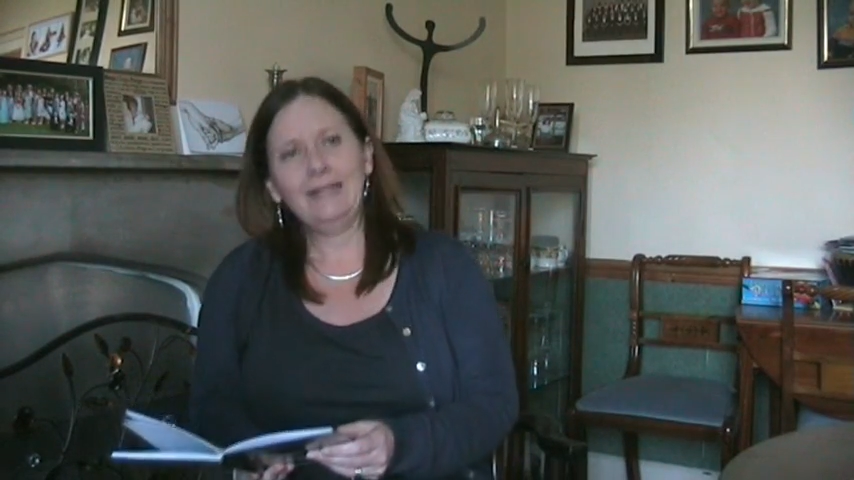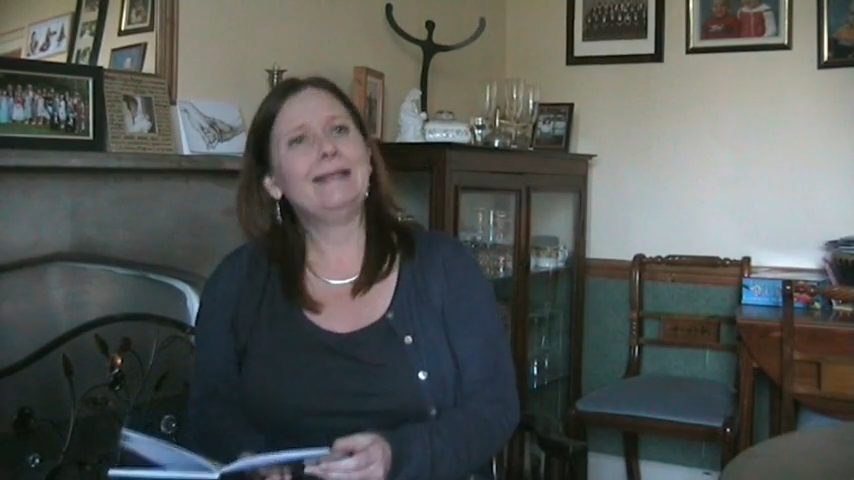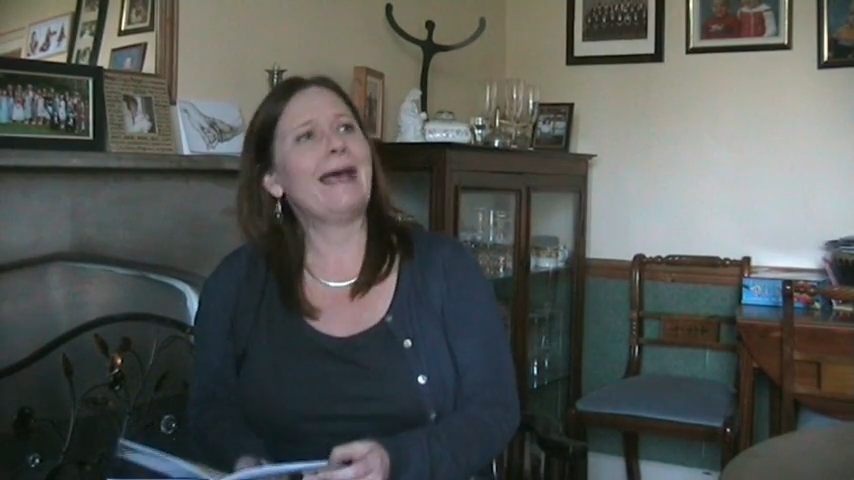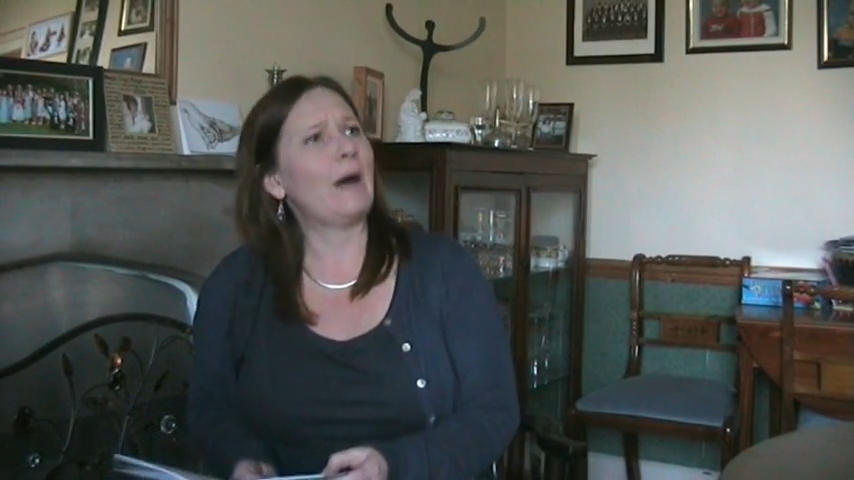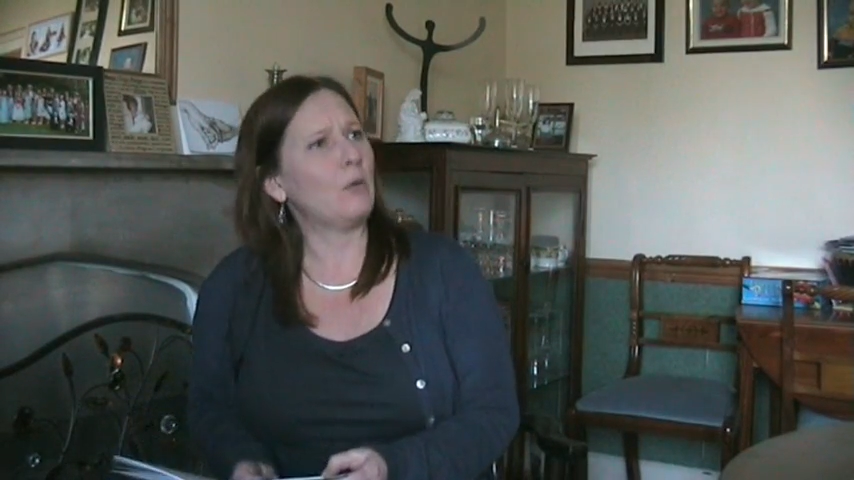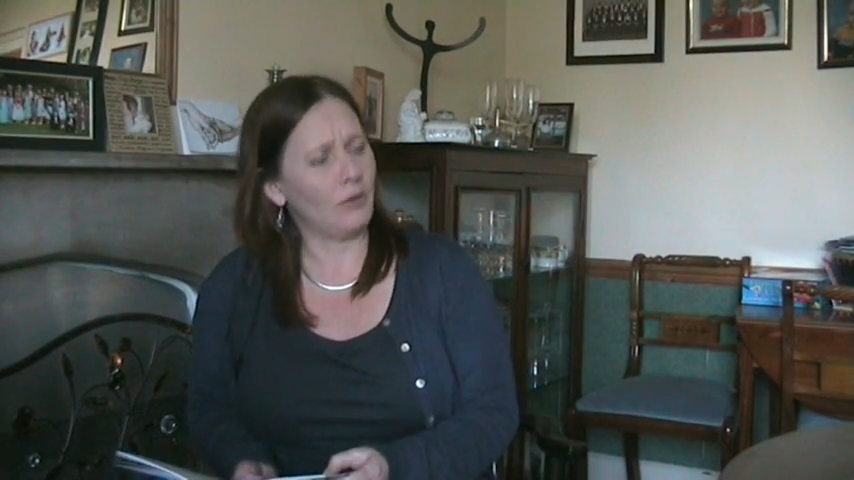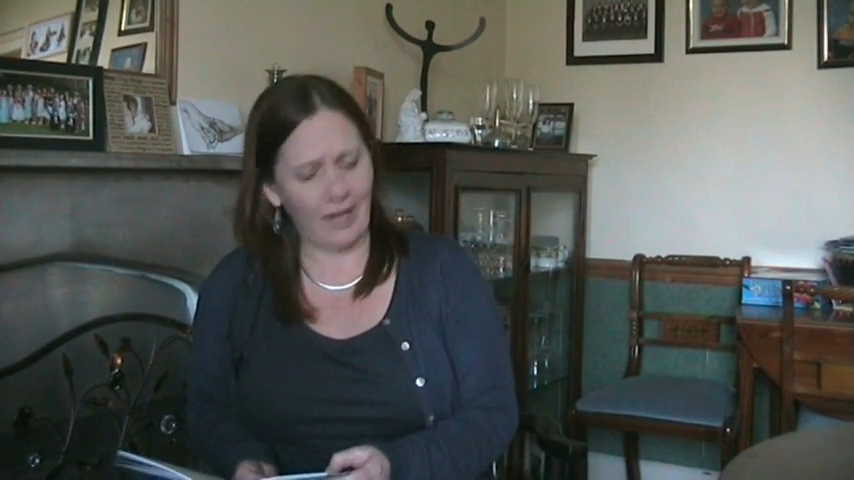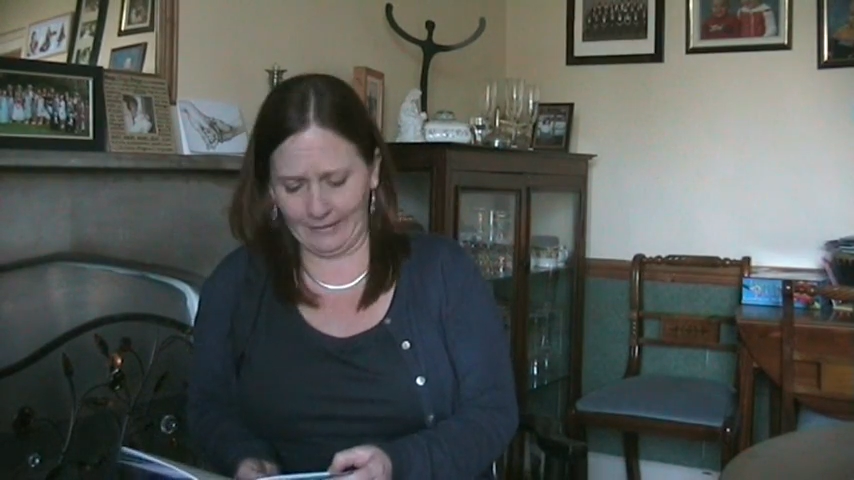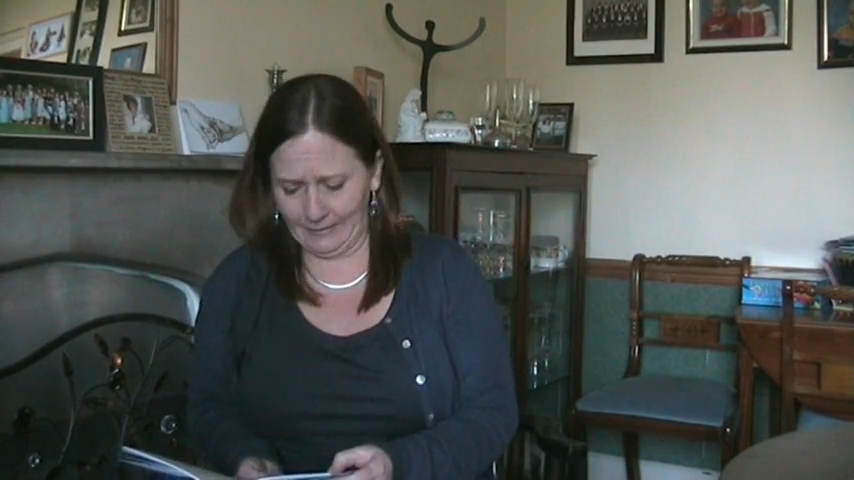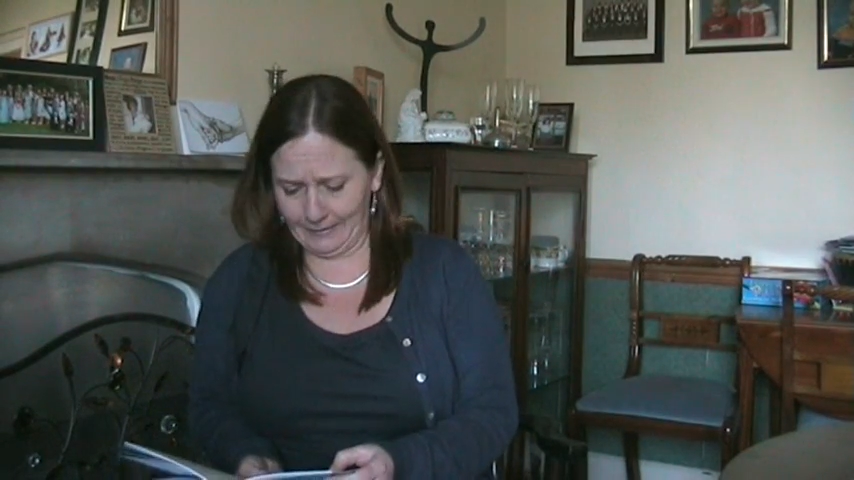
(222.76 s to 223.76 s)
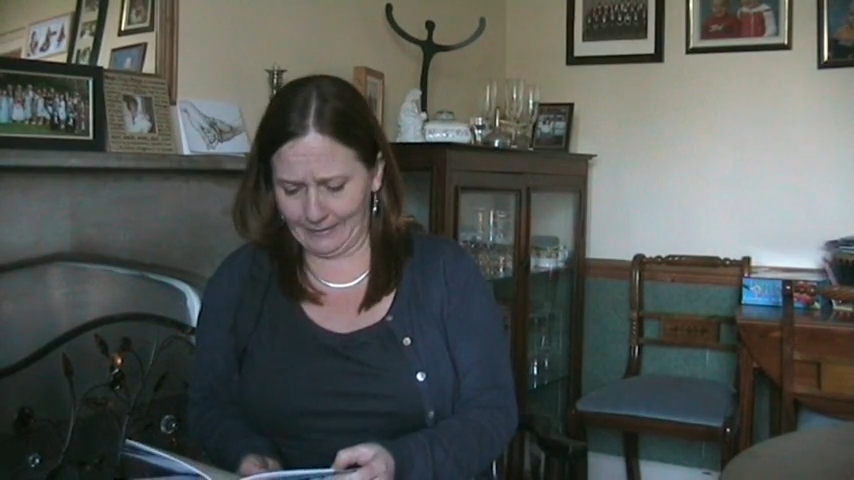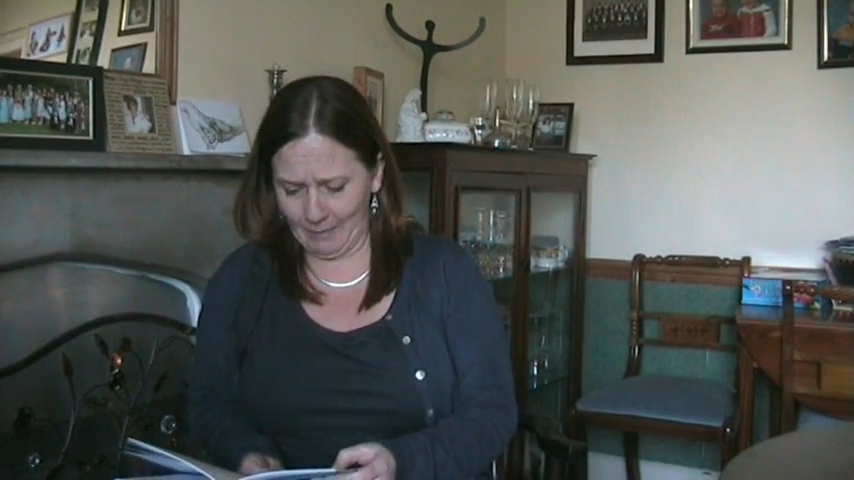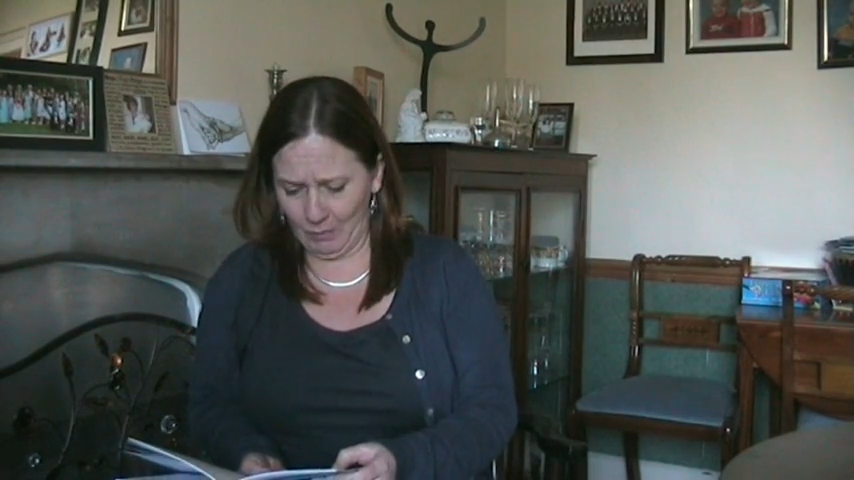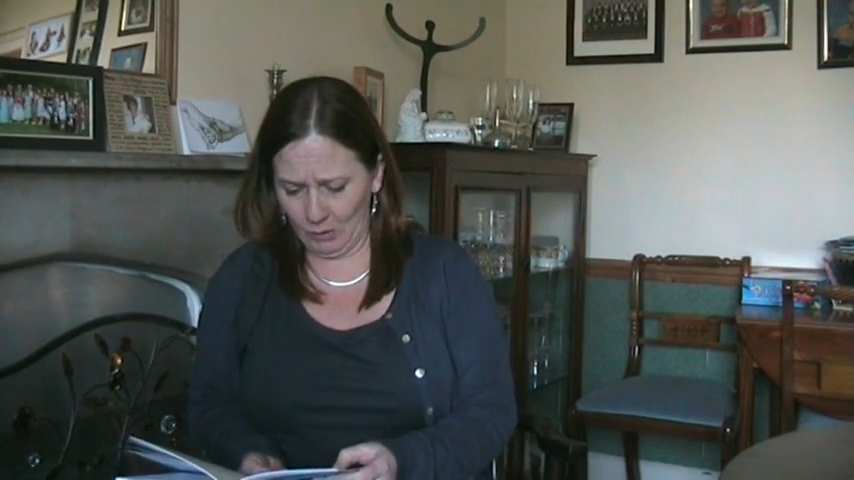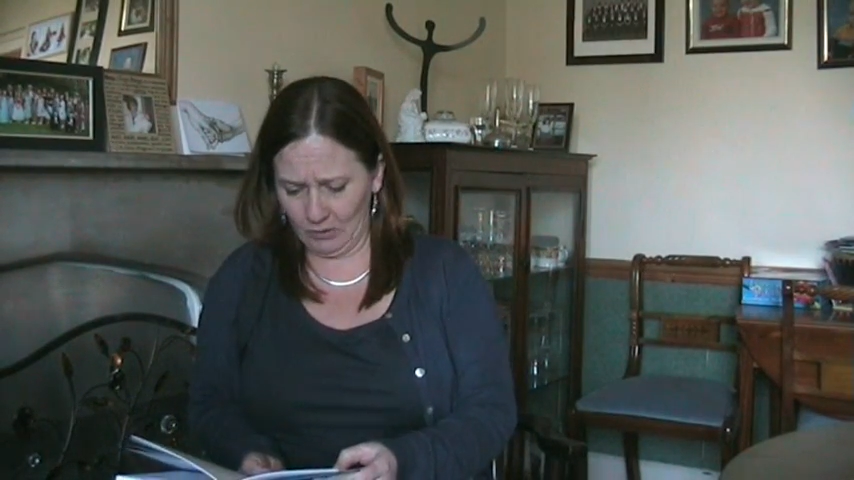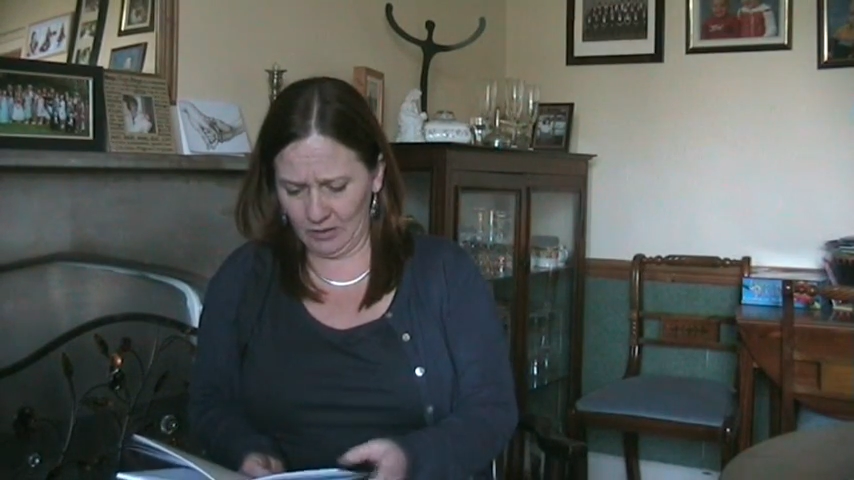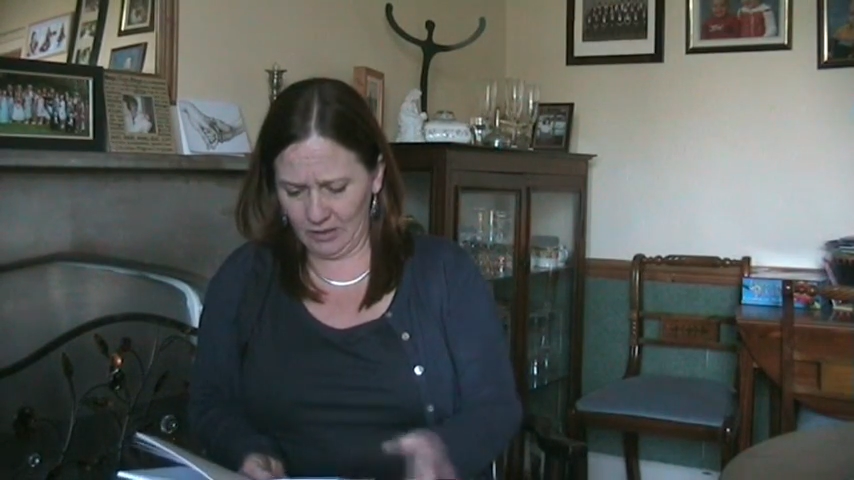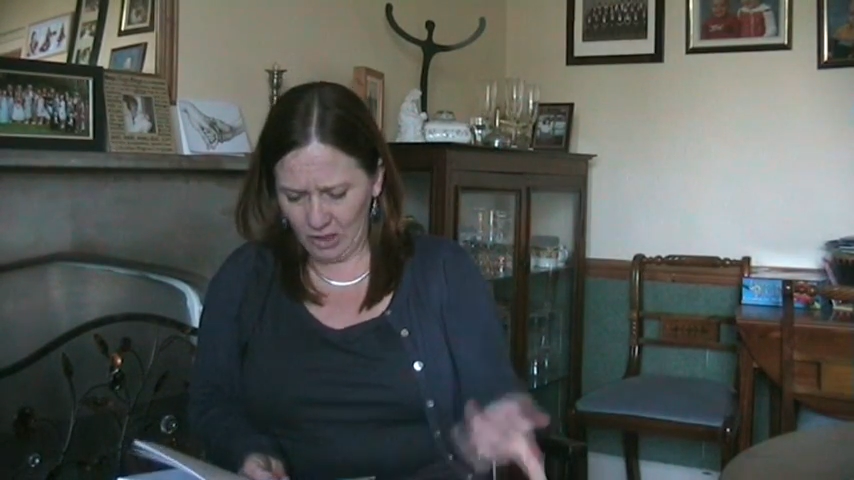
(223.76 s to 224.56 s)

Now then, Sybil,